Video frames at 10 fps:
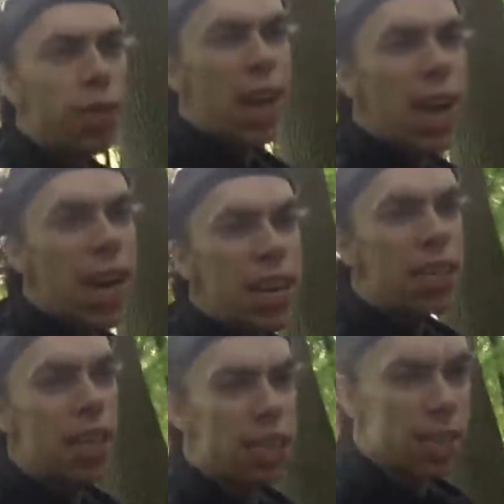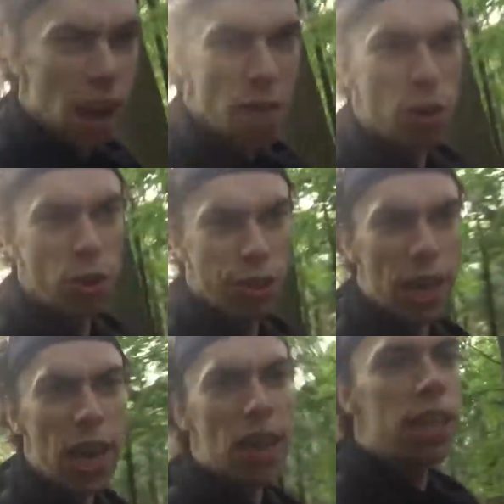days, several
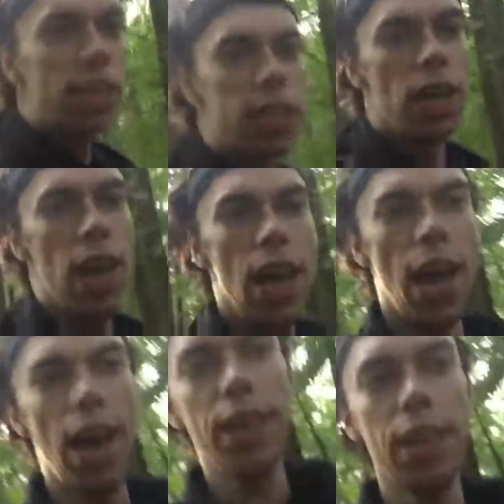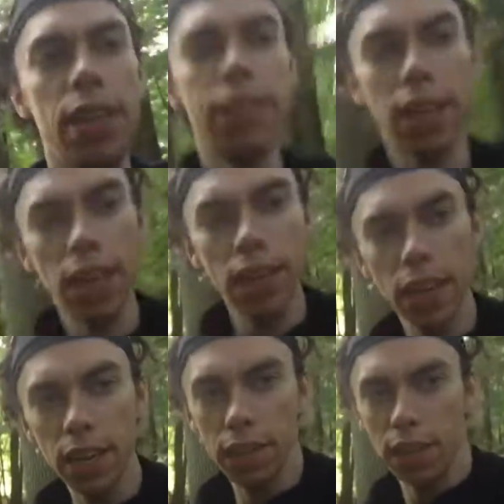days, any
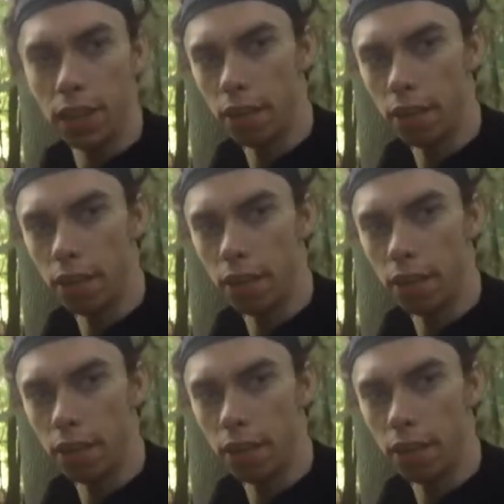day.